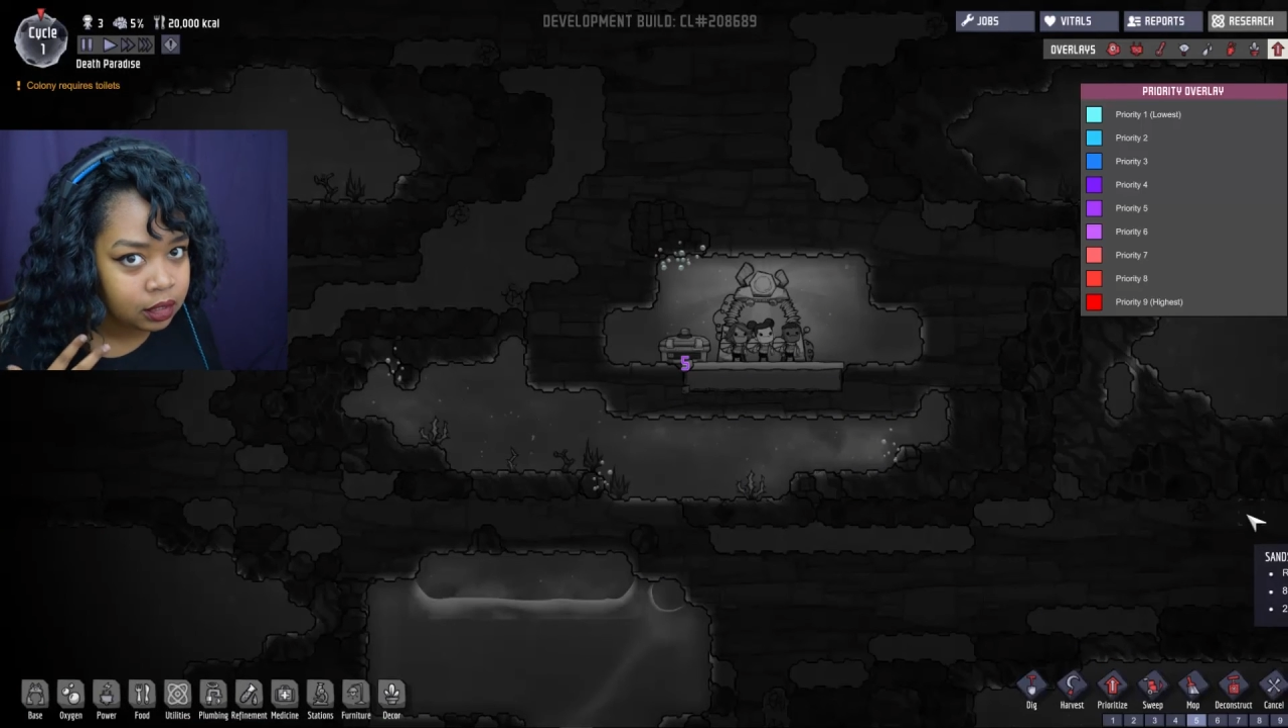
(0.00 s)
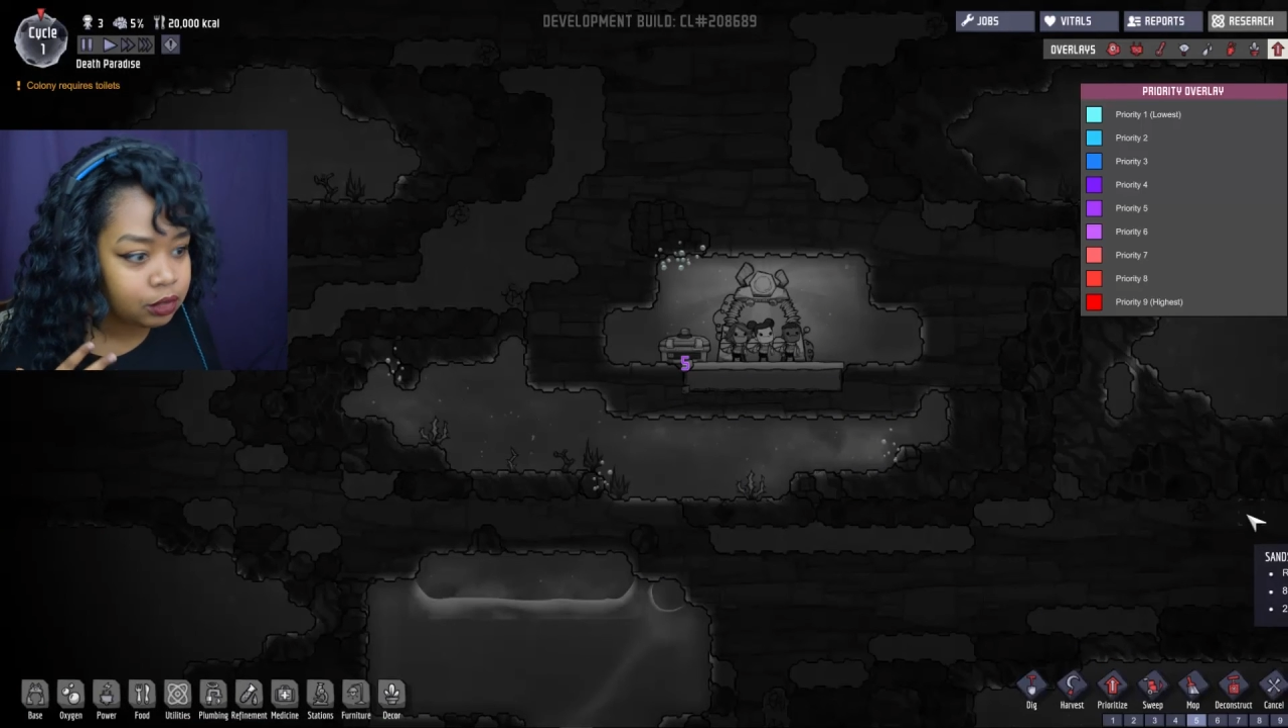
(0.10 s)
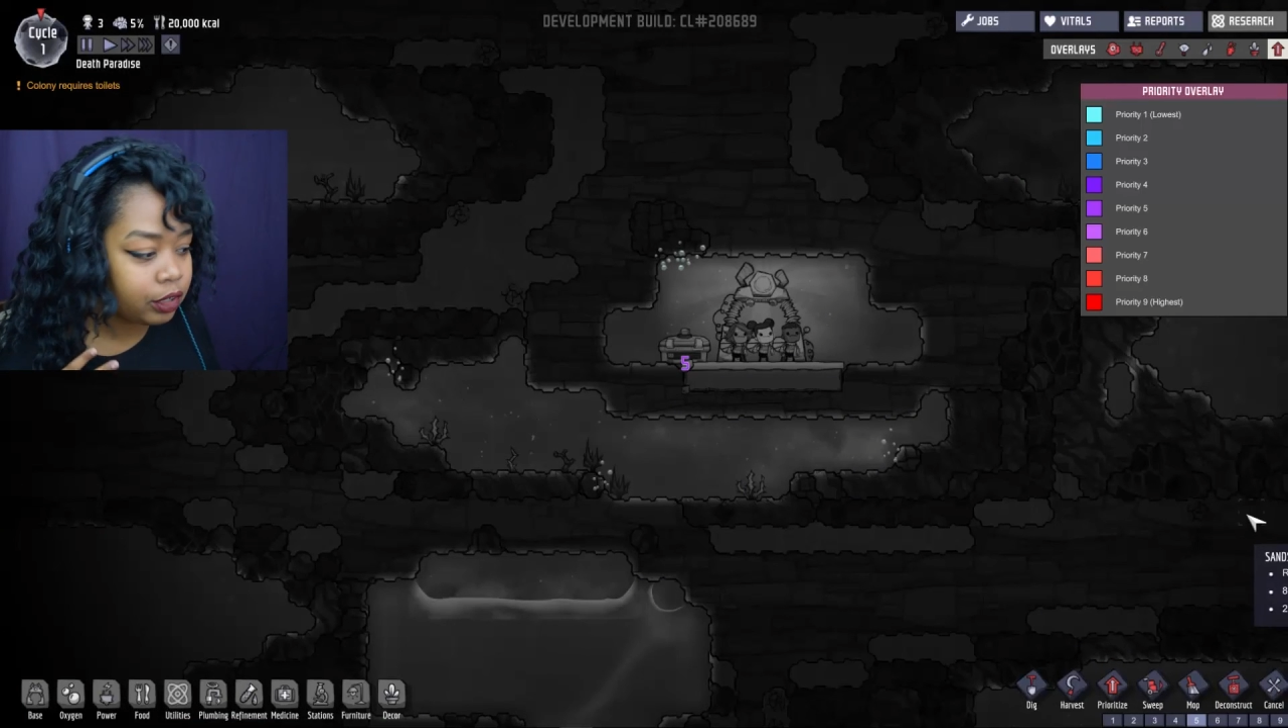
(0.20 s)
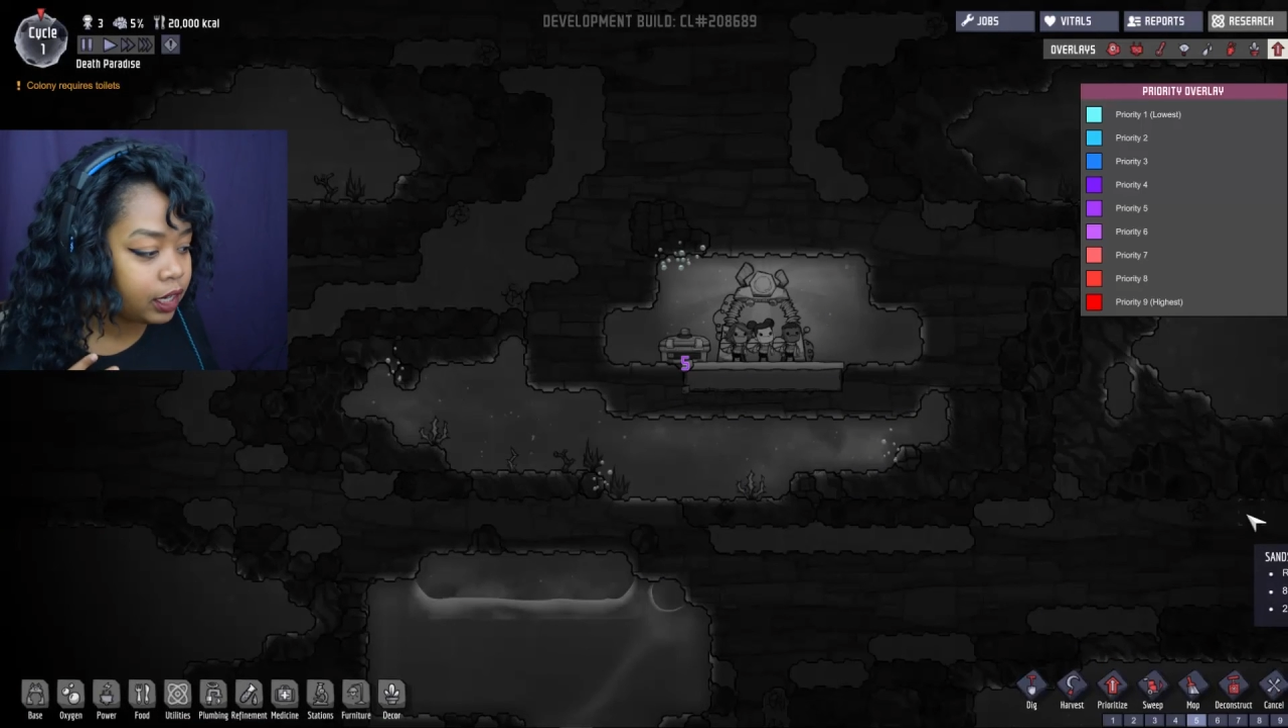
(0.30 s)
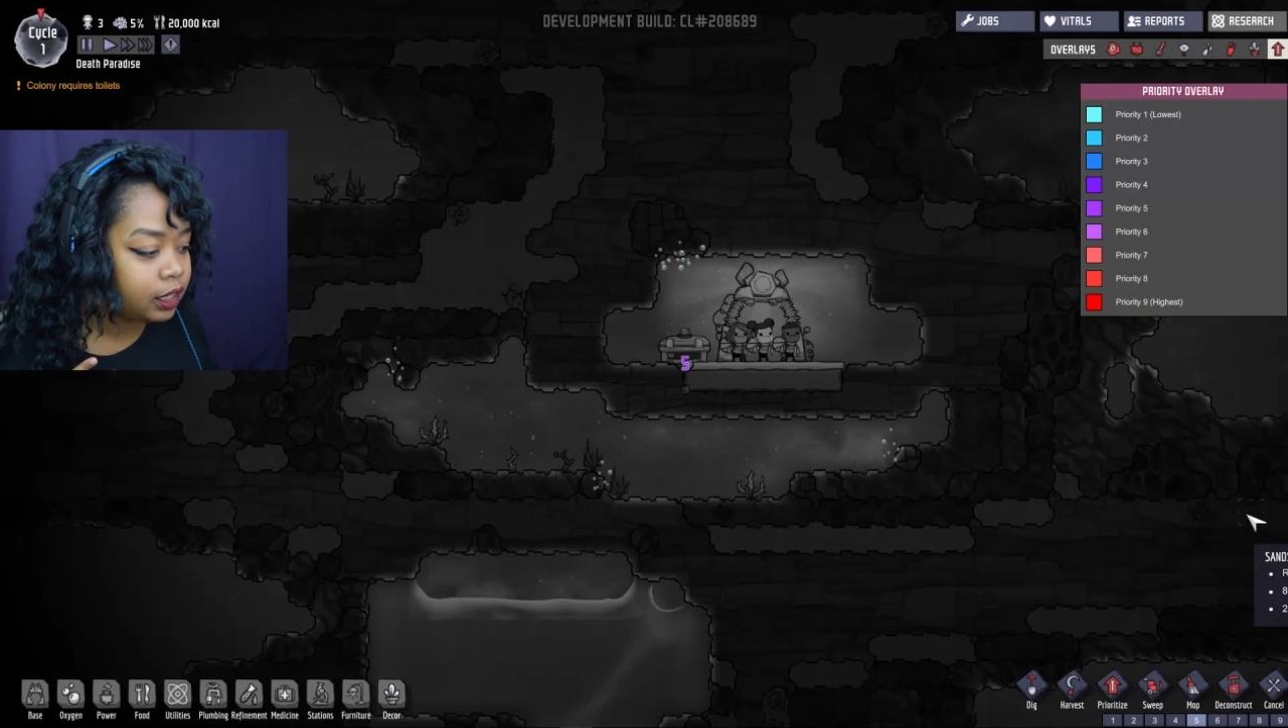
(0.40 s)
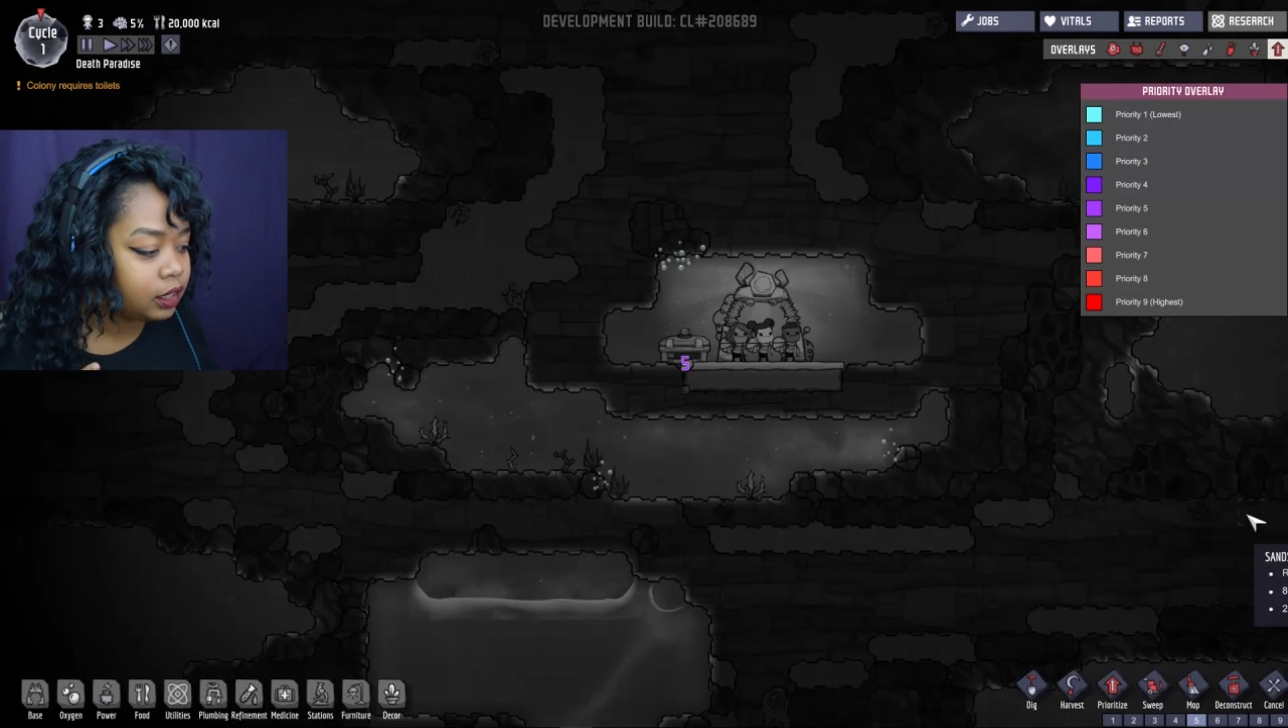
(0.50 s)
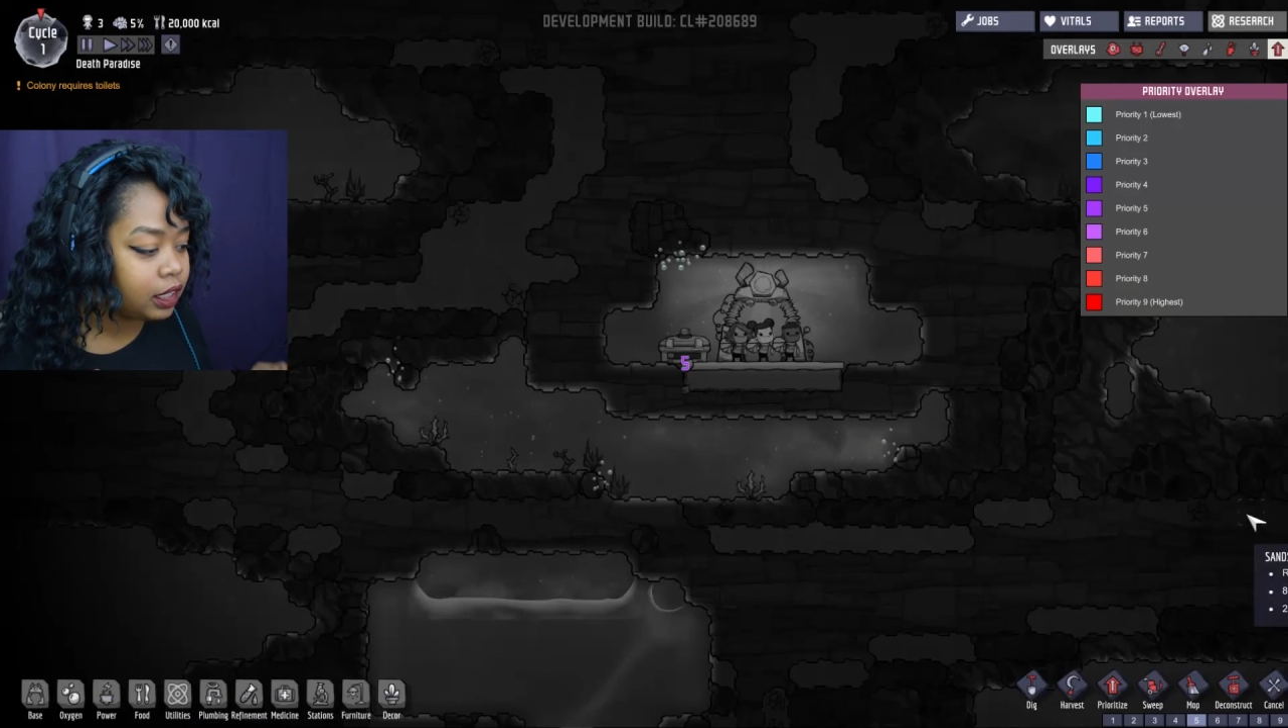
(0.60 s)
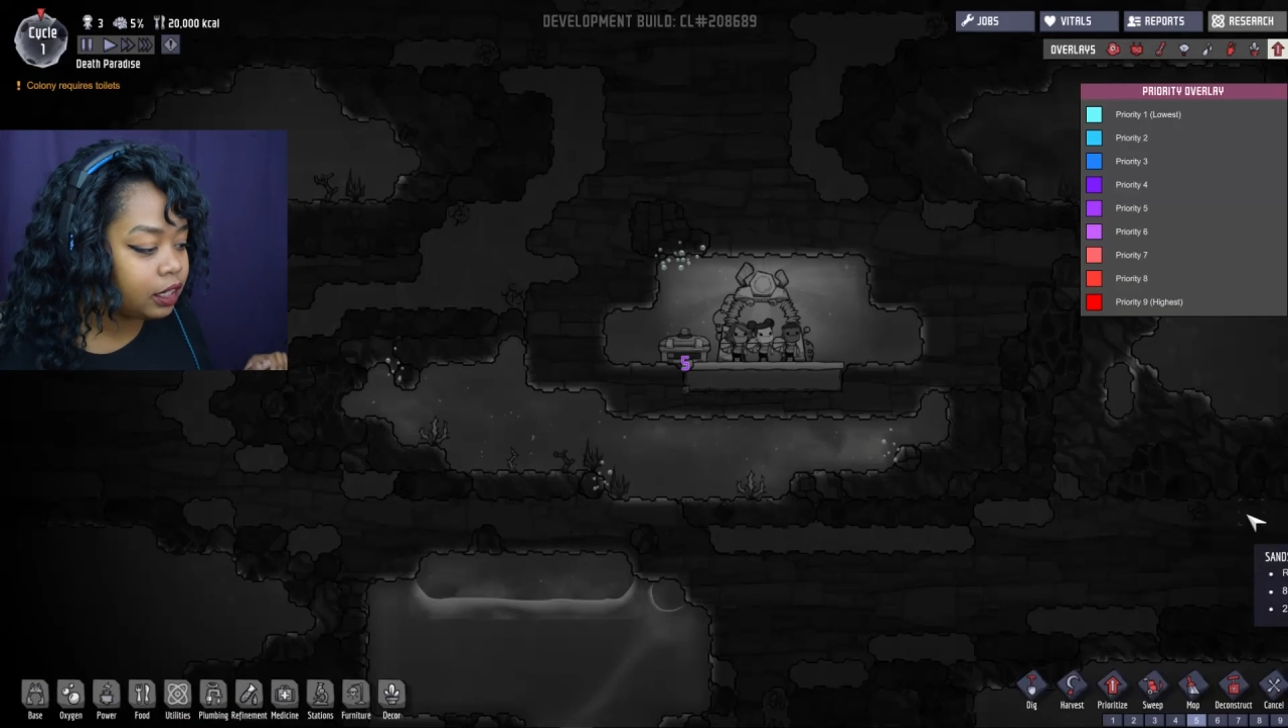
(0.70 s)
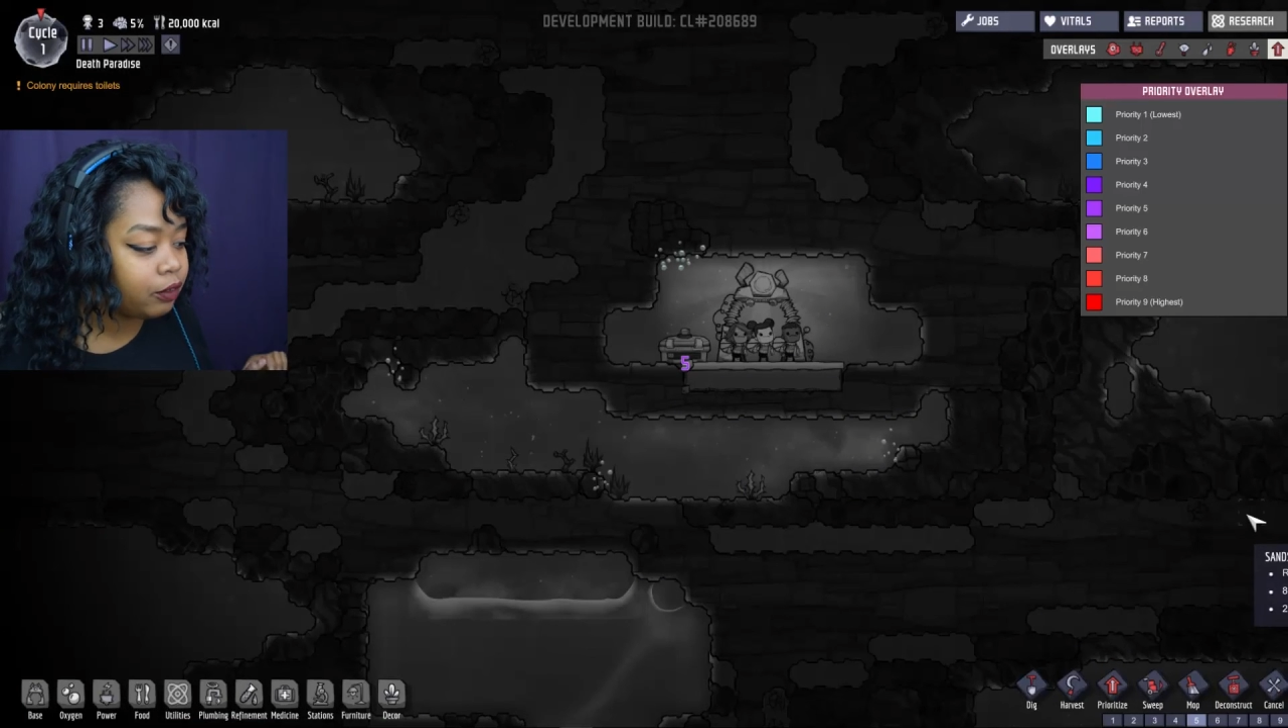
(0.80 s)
Try, like,